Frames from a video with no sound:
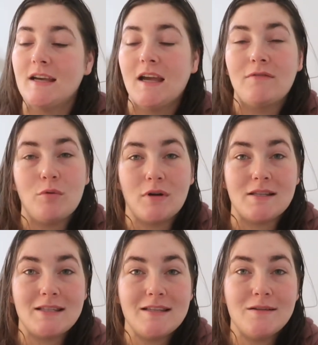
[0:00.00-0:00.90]
if you want to
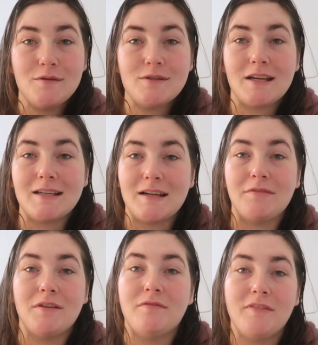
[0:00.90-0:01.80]
see those, I could
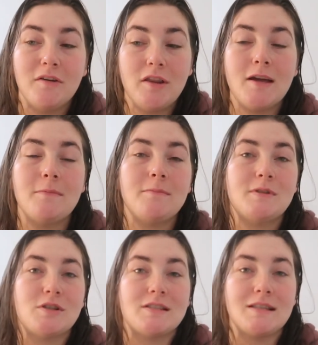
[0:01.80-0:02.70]
definitely fill them.
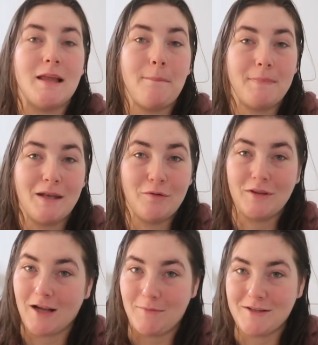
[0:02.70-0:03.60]
Just let me know
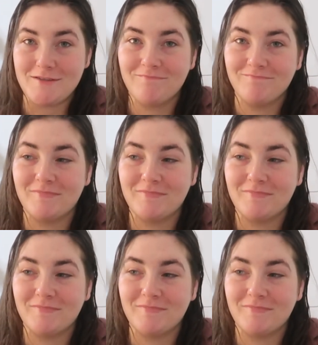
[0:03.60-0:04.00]
in the comments.